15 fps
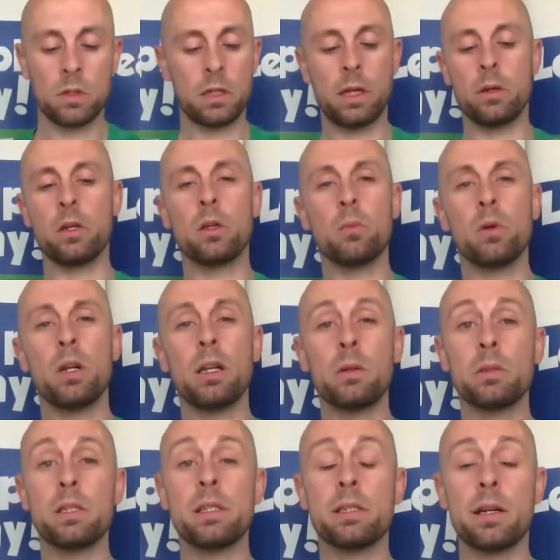Now you can put a little
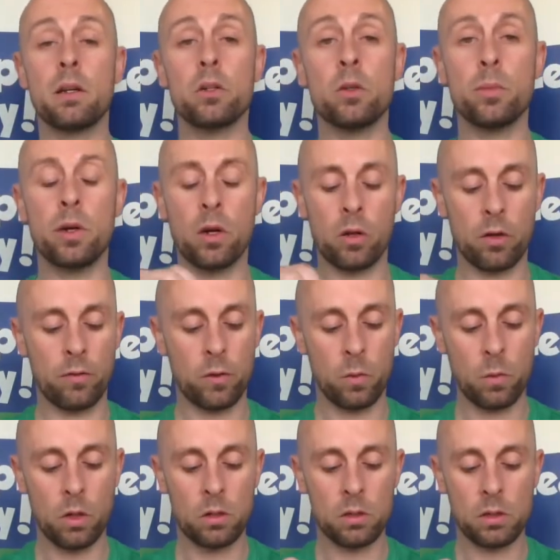detail on your banana if you
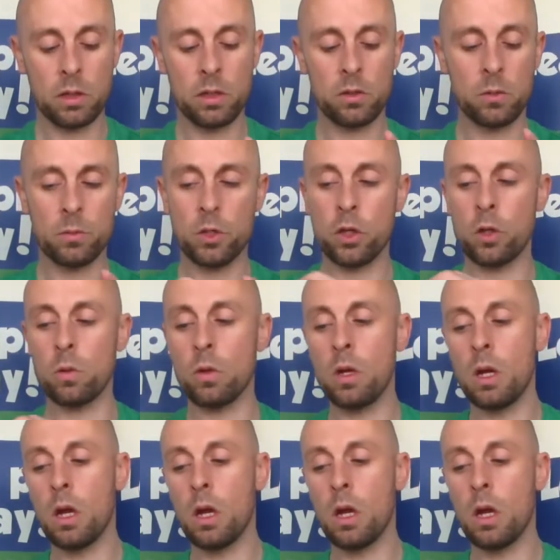want, it's up to you.